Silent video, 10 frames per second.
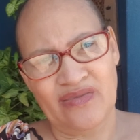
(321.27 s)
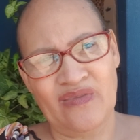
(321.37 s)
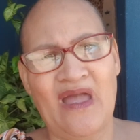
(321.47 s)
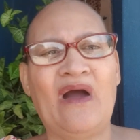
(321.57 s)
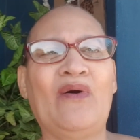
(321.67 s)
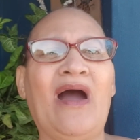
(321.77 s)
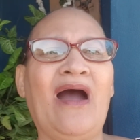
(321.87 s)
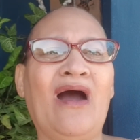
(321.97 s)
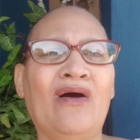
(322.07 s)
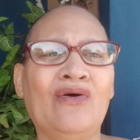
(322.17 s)
Now,
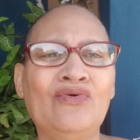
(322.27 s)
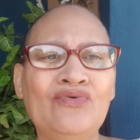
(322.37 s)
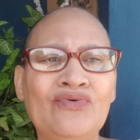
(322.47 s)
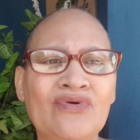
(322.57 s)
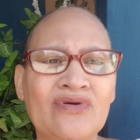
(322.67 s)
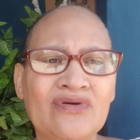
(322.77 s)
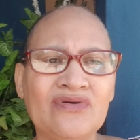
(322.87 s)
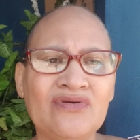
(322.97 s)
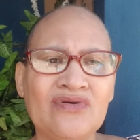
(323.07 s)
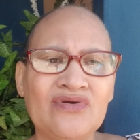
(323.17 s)
how
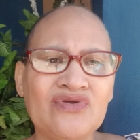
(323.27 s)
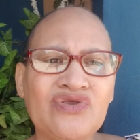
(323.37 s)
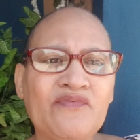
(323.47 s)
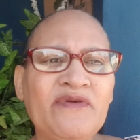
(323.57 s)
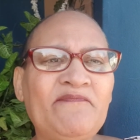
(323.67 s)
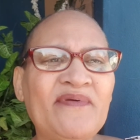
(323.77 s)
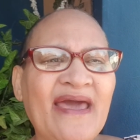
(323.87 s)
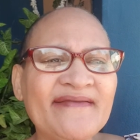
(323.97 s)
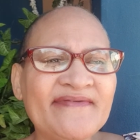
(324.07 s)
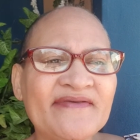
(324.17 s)
do we
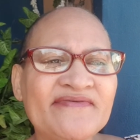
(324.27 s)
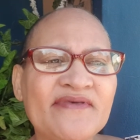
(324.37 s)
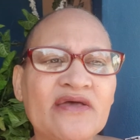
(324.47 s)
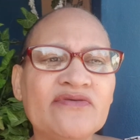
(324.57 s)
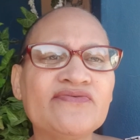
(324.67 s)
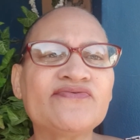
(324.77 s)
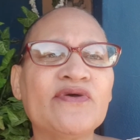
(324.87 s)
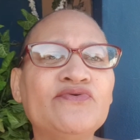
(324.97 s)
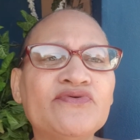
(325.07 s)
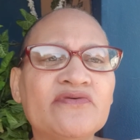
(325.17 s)
practice
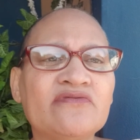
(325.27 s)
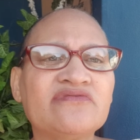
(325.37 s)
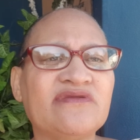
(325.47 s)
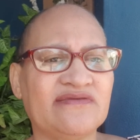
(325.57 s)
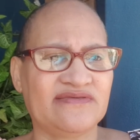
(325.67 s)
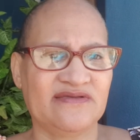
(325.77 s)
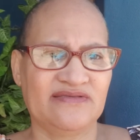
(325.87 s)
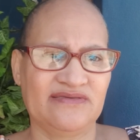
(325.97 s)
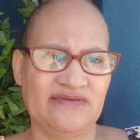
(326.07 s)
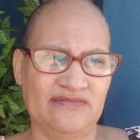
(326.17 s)
social
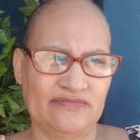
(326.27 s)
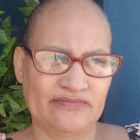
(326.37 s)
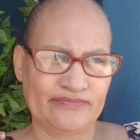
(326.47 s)
distancing?